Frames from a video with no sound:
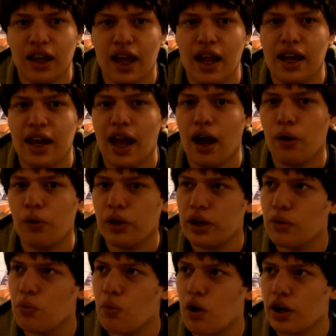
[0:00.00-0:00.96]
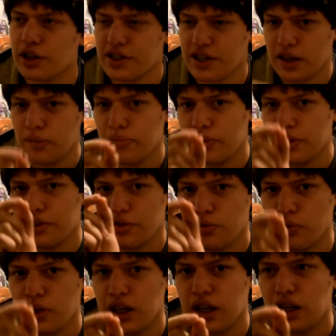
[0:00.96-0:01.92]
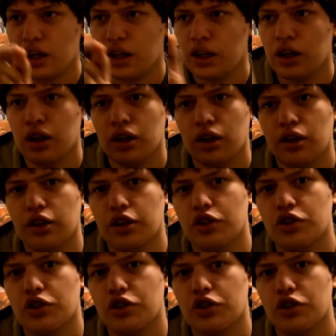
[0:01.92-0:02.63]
and how he walked in between the